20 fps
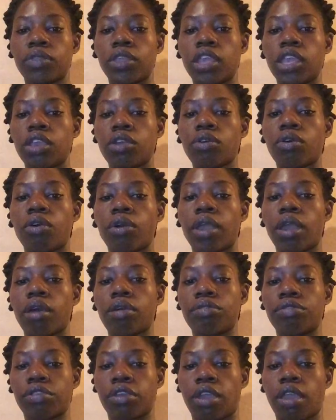equal
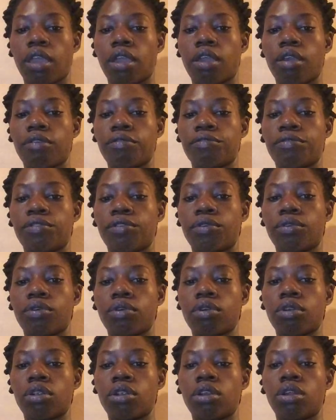health care
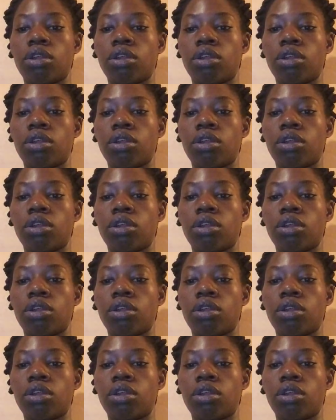for